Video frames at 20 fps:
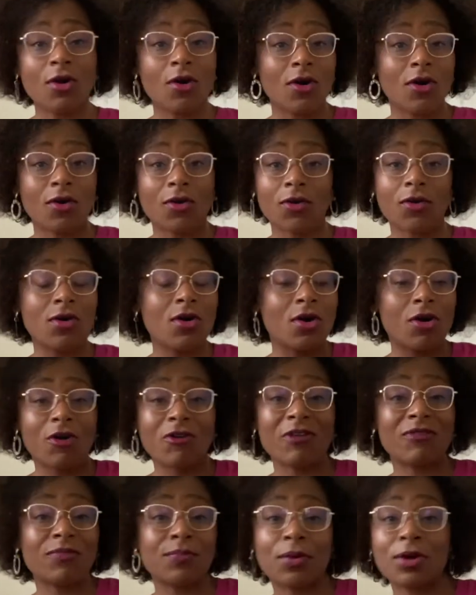or
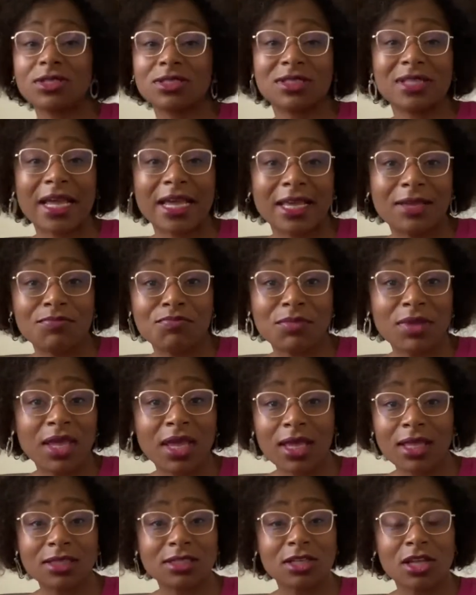every person that he
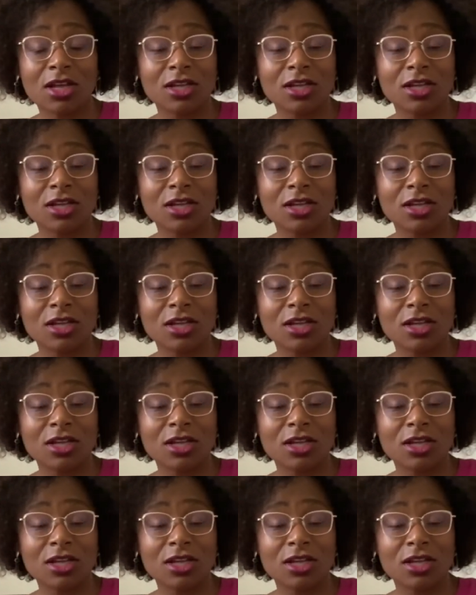meets,